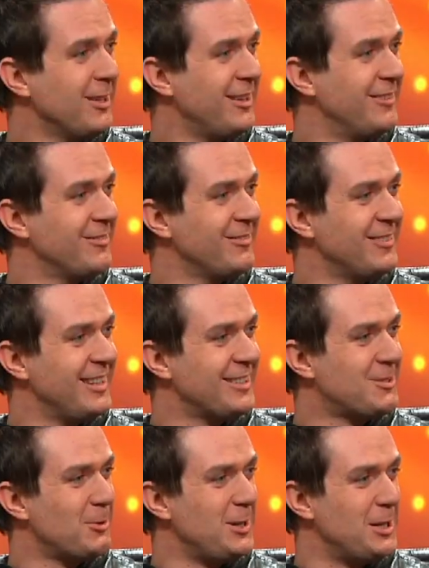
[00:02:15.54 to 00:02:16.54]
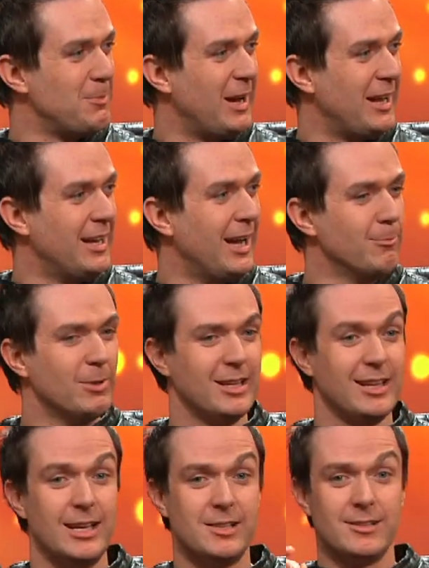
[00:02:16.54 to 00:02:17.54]
Not, well, you know, tweeting about something. it. I'm
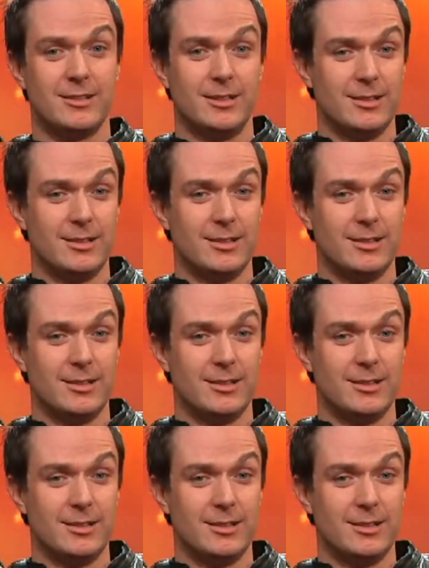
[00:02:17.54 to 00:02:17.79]
like this.